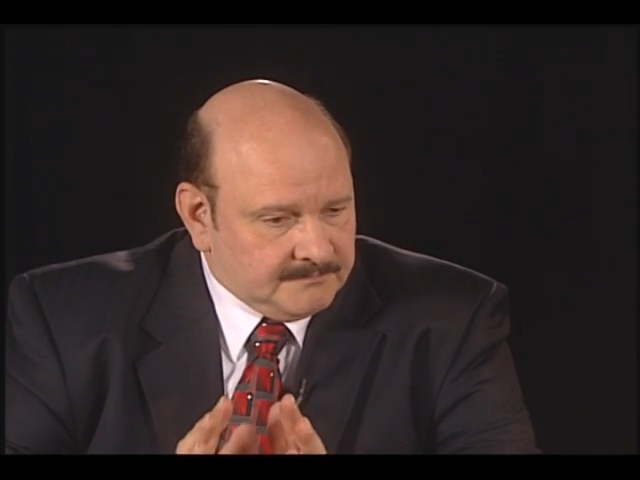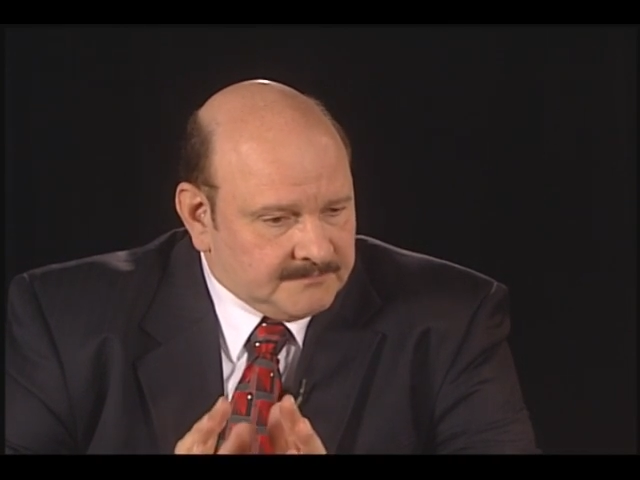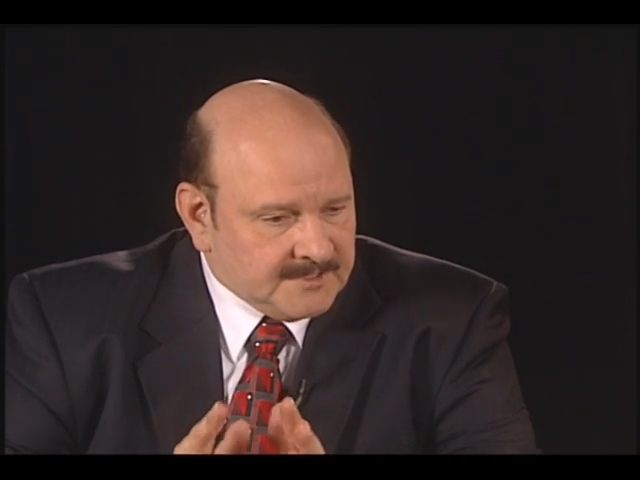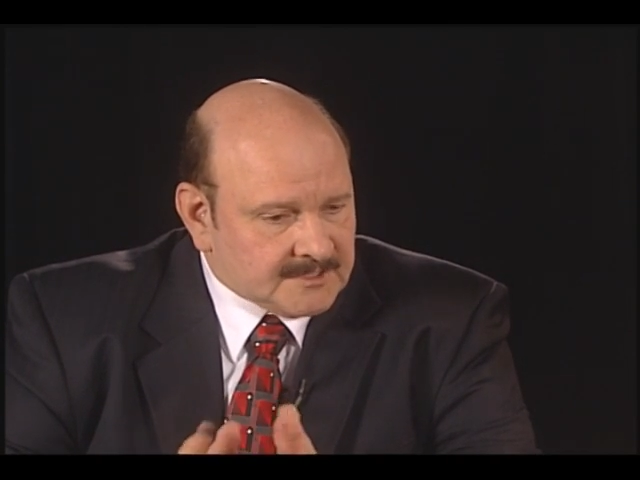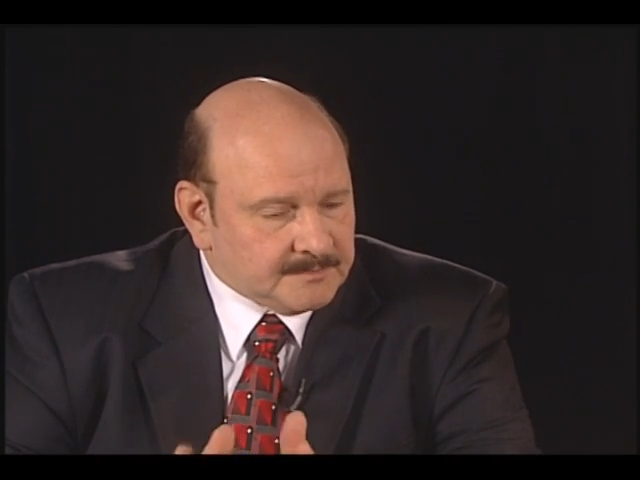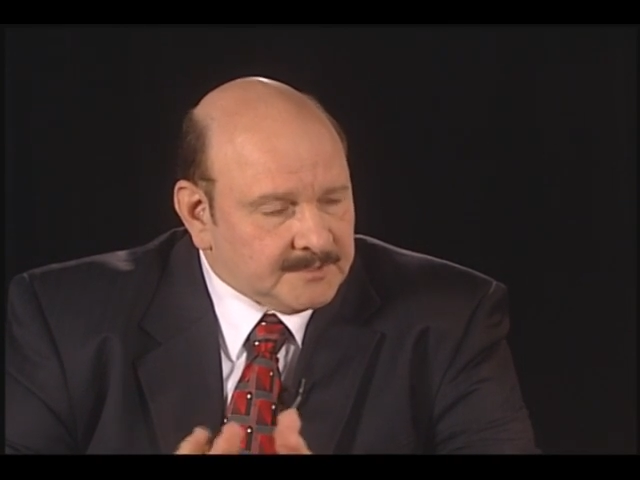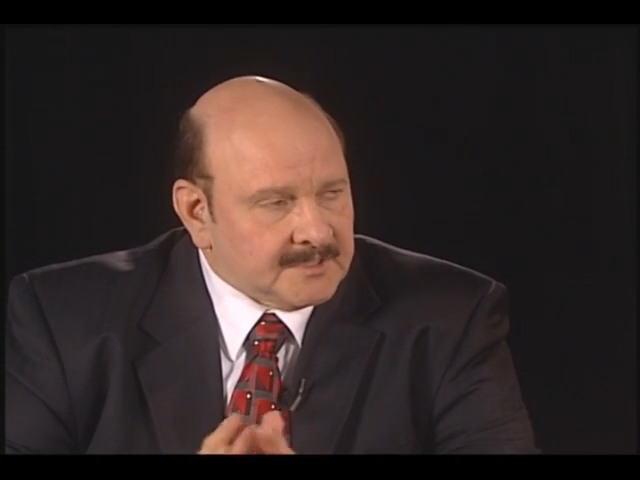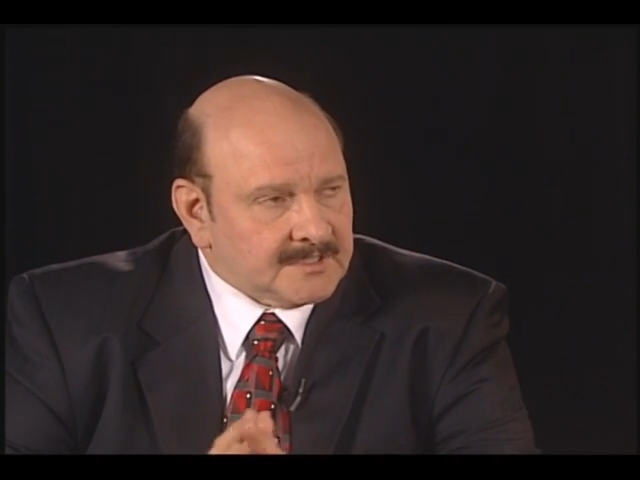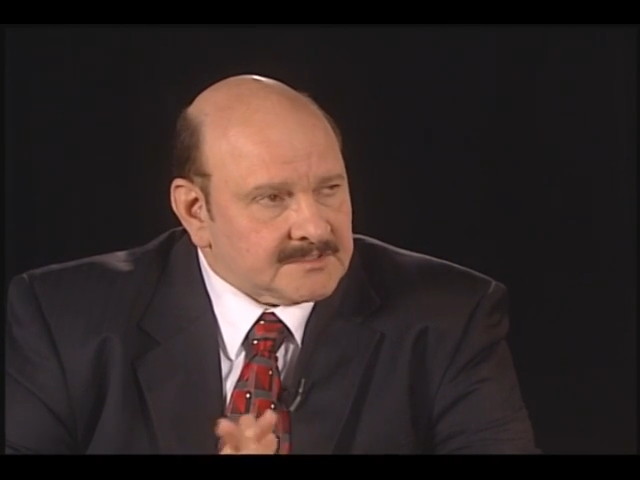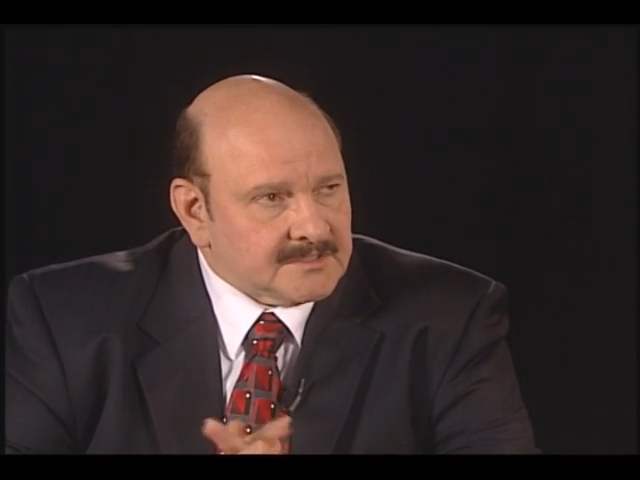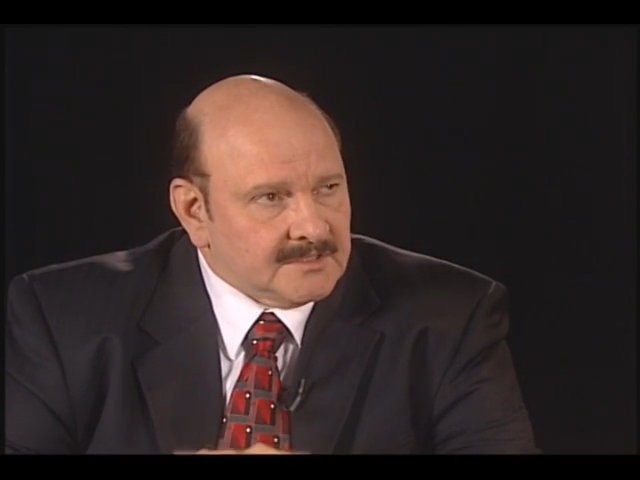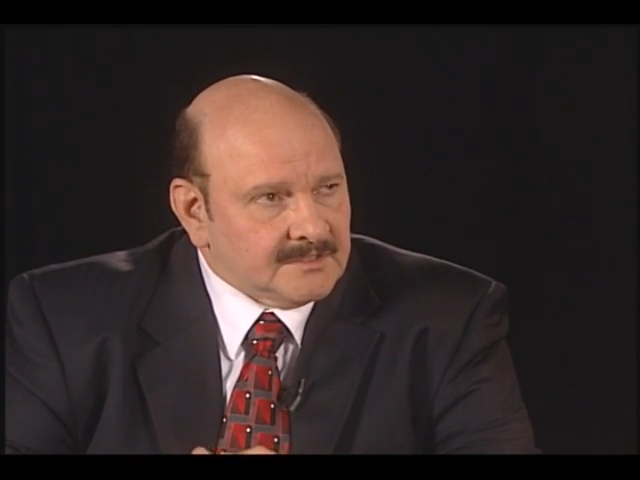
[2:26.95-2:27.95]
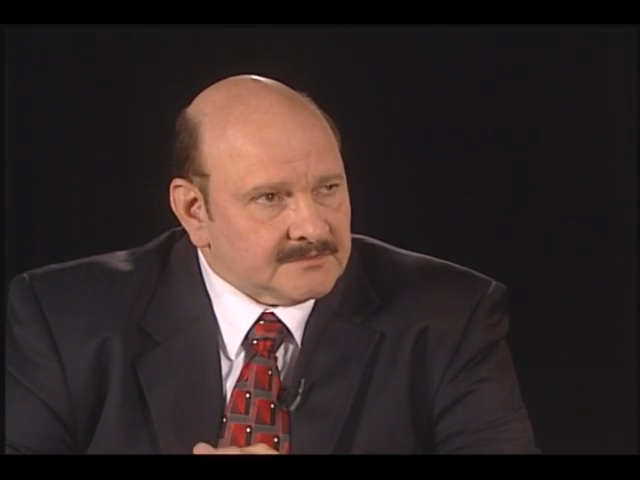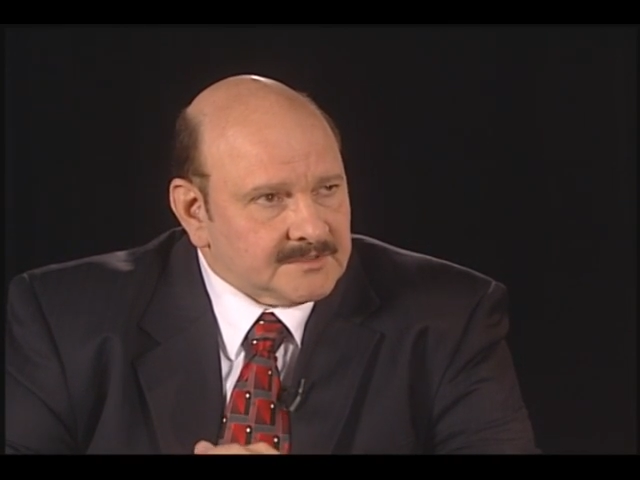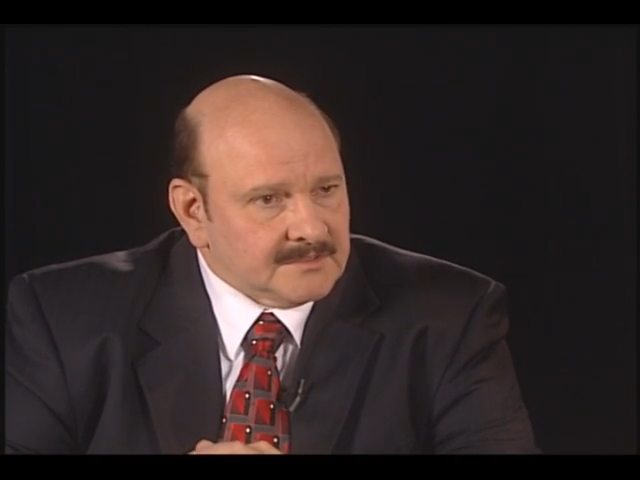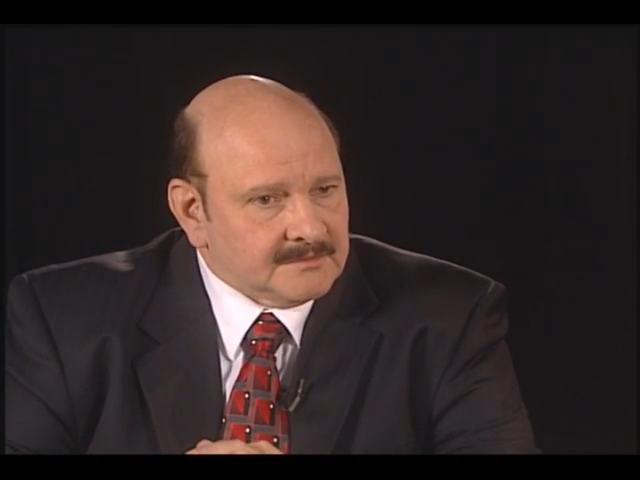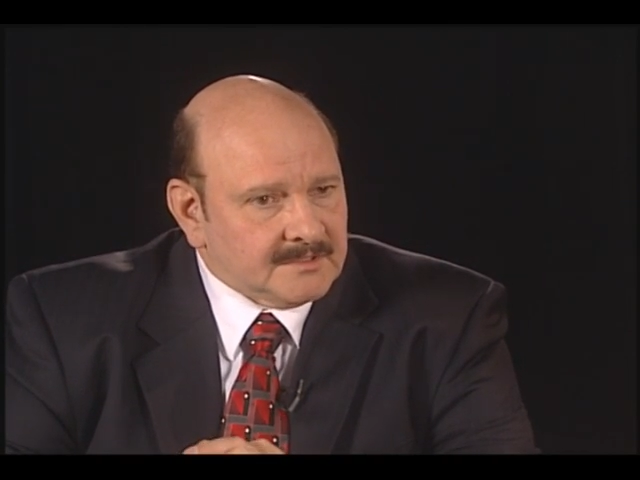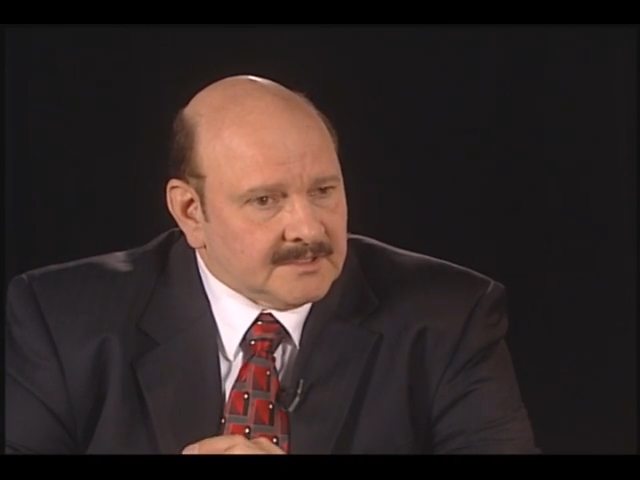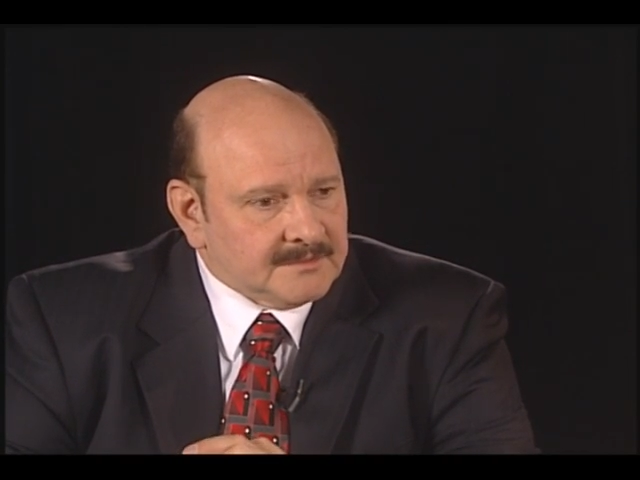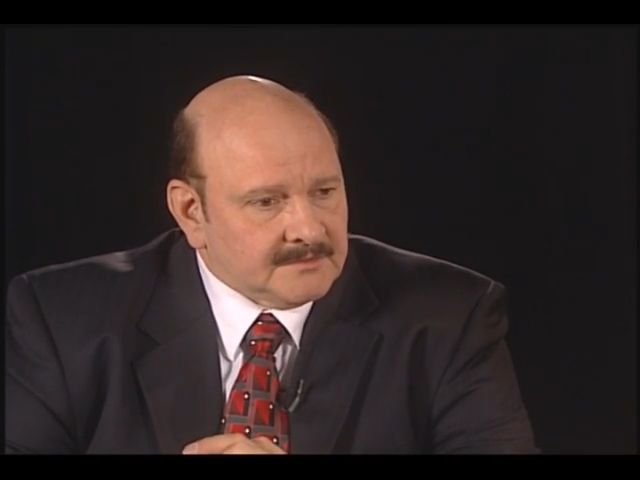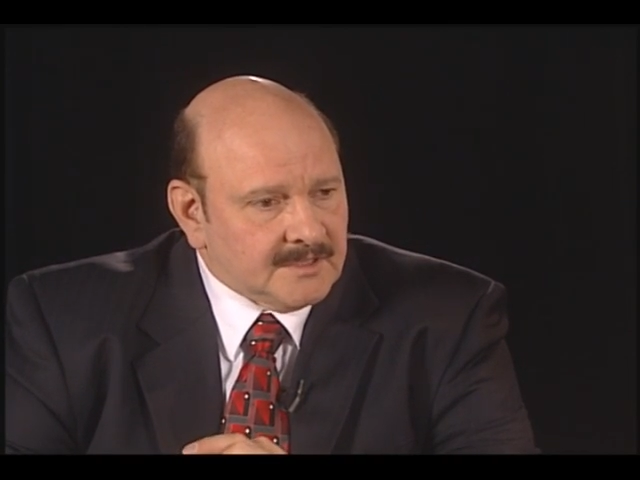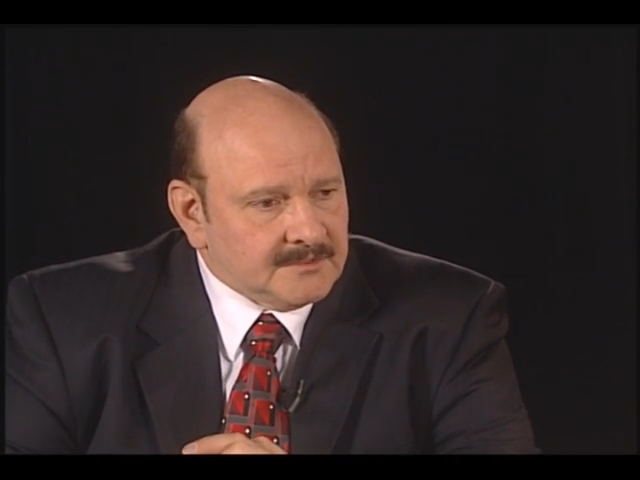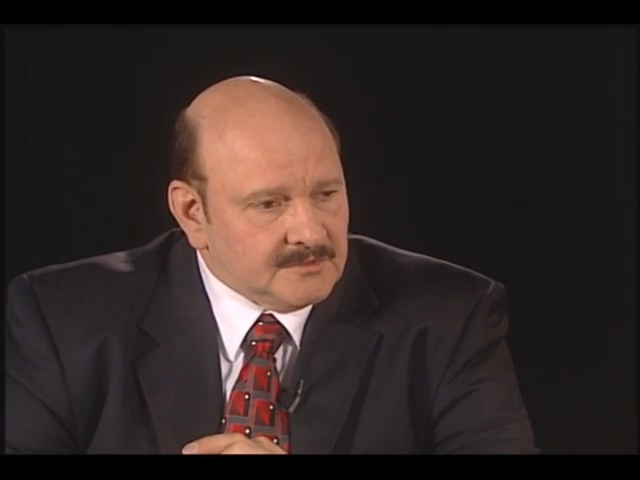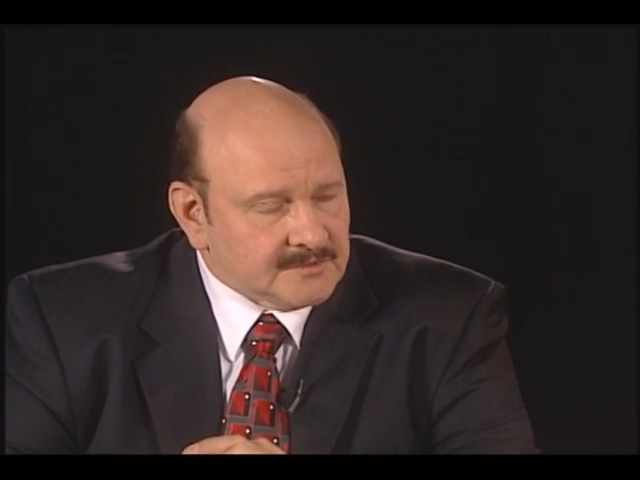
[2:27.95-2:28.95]
discipline ourselves
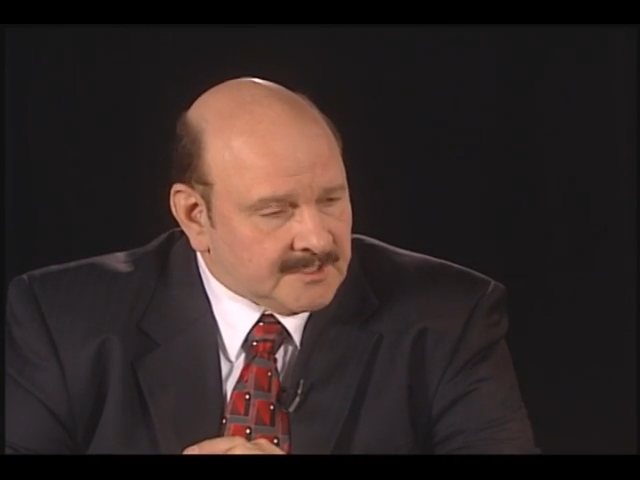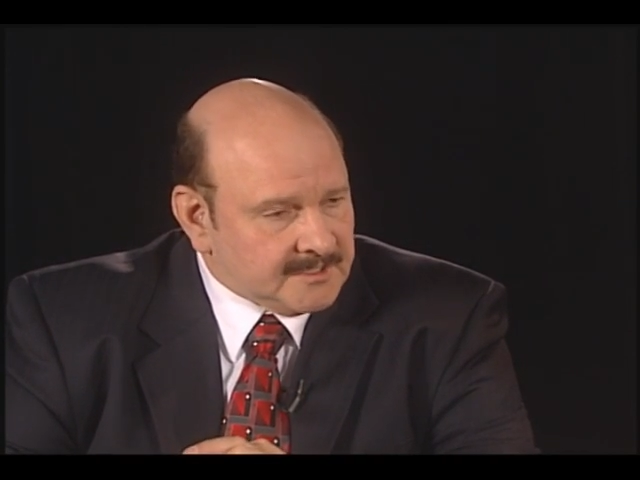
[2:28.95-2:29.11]
and use